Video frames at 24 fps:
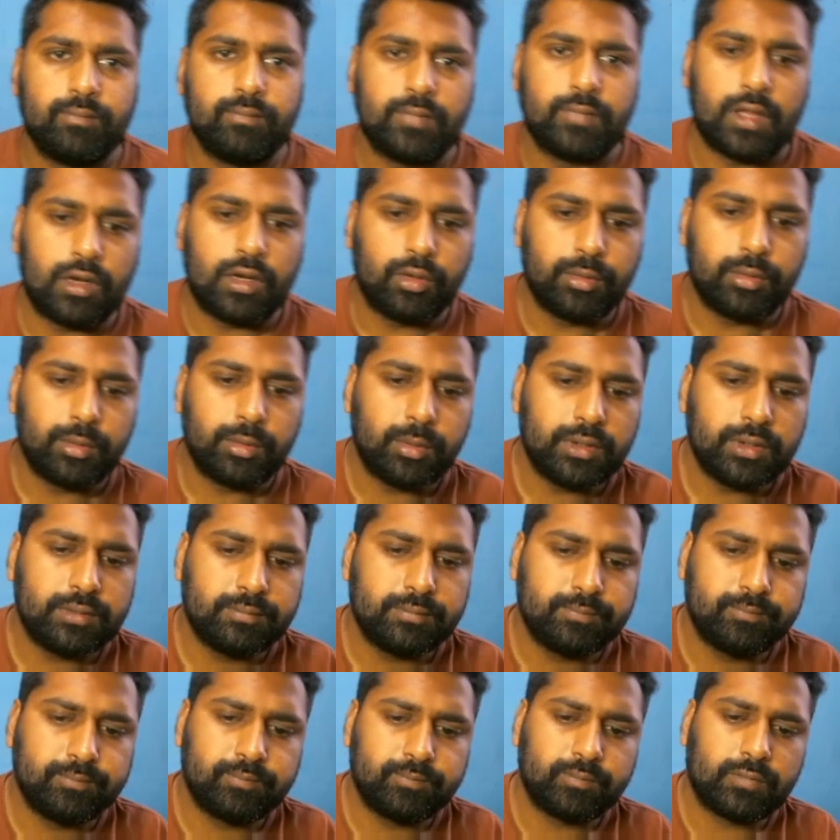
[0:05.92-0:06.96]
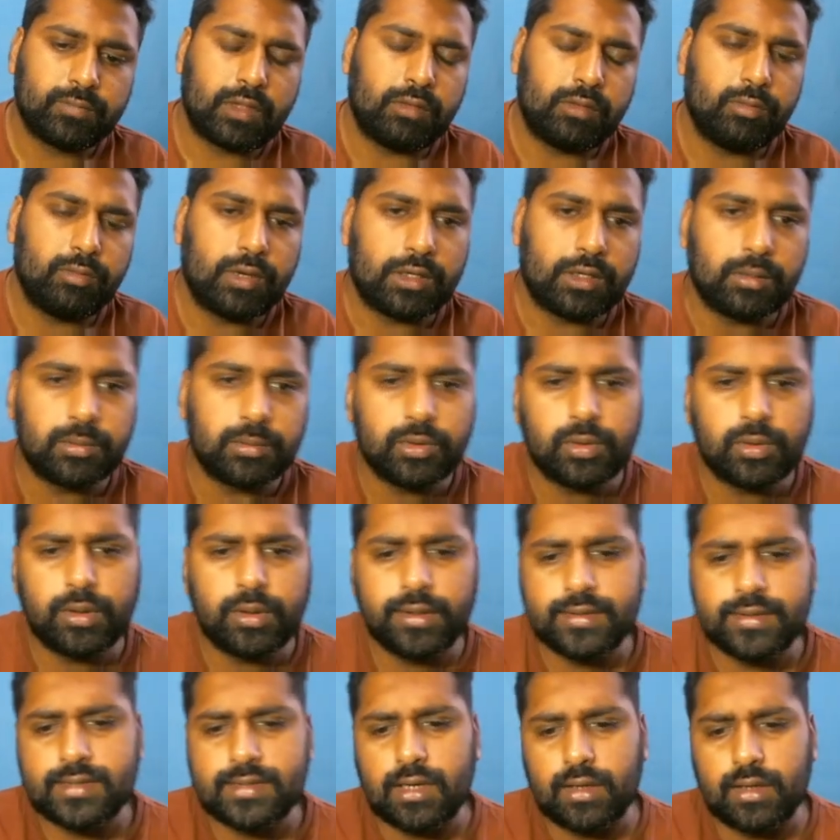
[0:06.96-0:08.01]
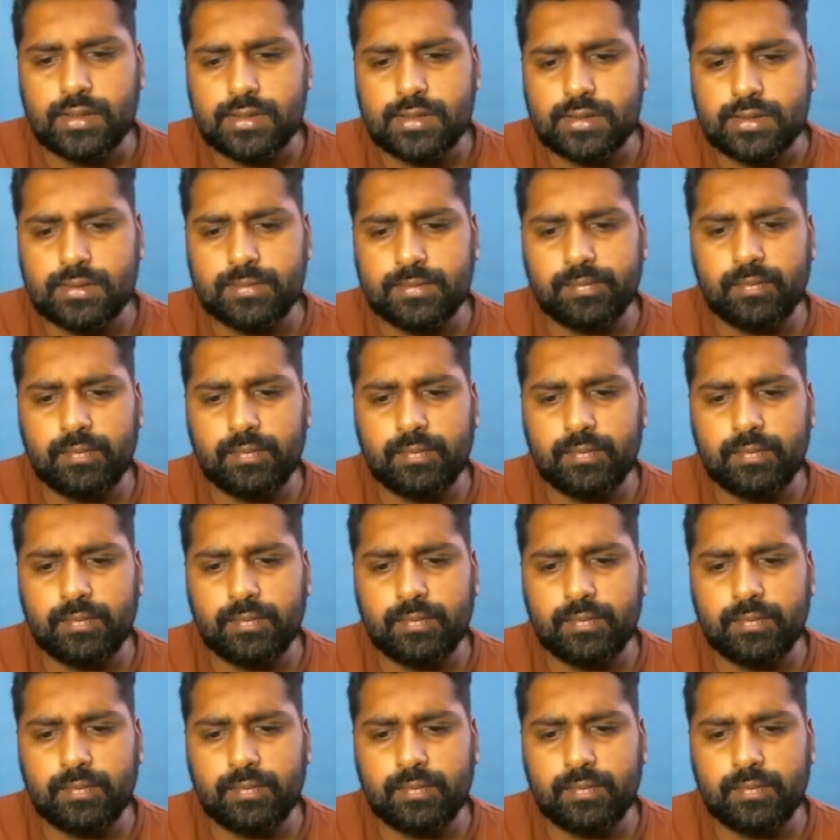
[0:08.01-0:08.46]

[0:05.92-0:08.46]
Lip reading: Hello everyone, welcome to today's class.